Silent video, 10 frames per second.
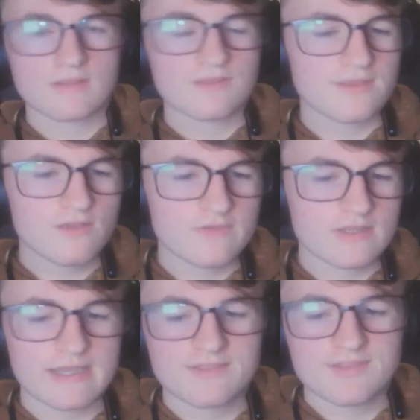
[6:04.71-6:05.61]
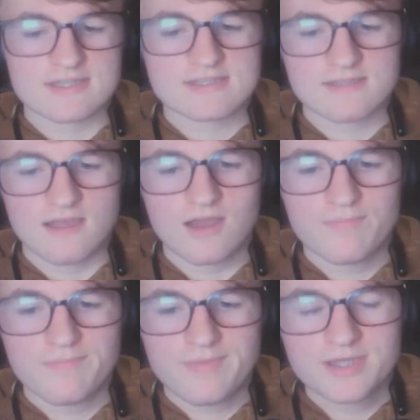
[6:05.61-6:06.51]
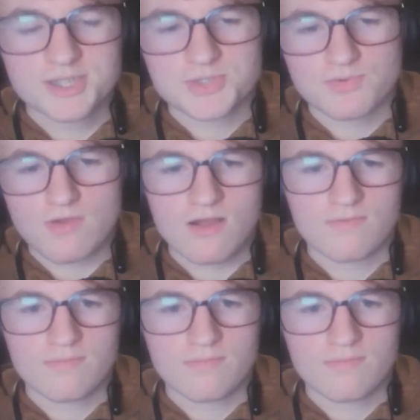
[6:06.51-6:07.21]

Think of it like this: a big, strong,